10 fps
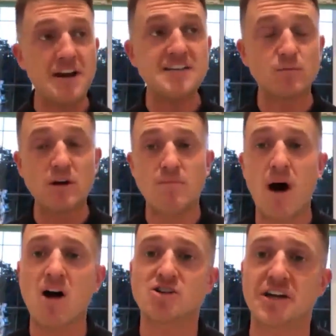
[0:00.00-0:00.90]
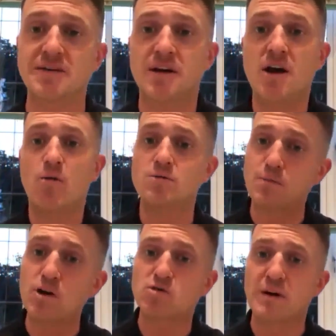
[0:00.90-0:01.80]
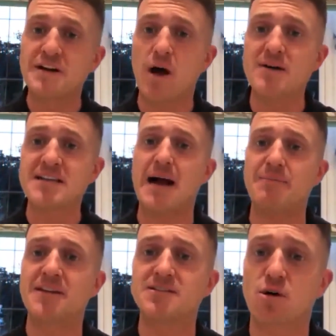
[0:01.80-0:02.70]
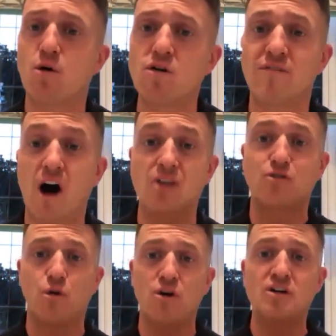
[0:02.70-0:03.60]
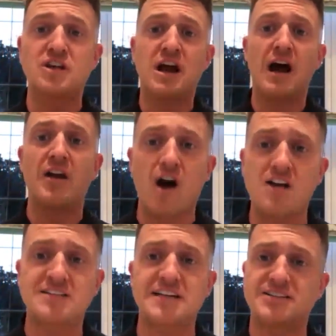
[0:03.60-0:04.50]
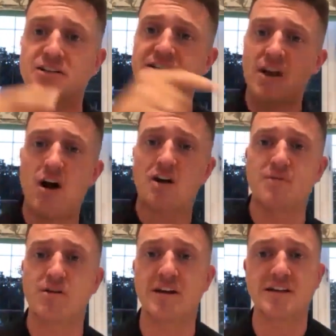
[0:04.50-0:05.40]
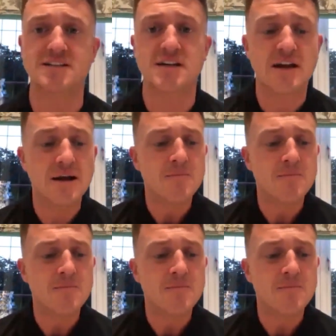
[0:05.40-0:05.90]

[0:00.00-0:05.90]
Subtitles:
And the reason we were marching was because we know it's happening to all of our daughters and our sisters in our communities.